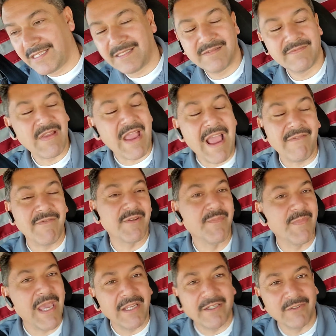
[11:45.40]

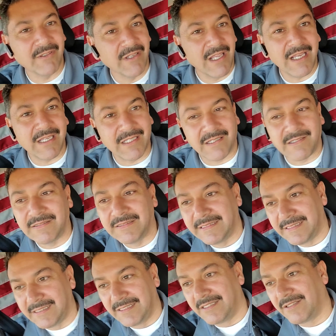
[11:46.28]
having better luck.
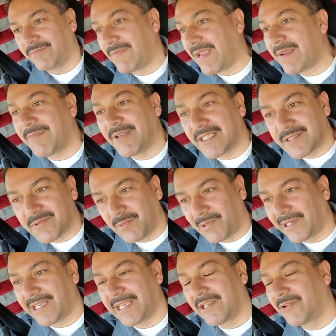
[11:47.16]
Maybe it's
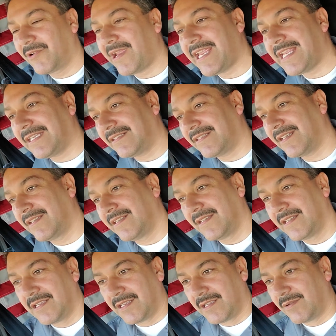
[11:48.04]
working great,
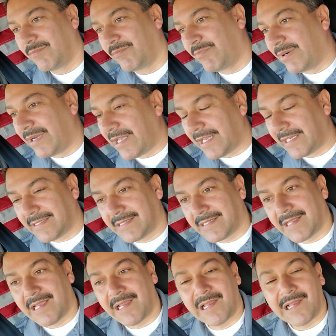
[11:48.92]

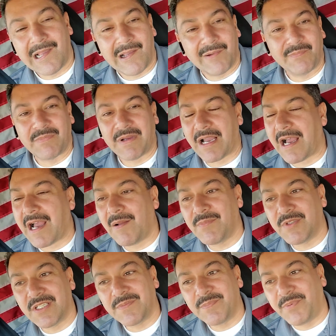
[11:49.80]
but
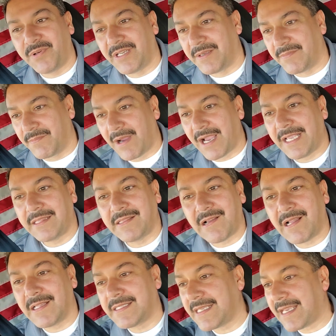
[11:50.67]
I'm just putting my
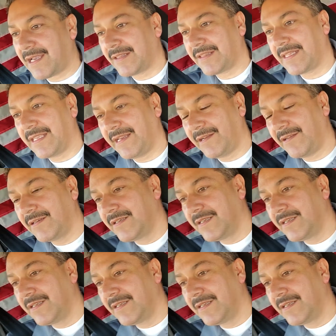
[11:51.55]
thoughts out there.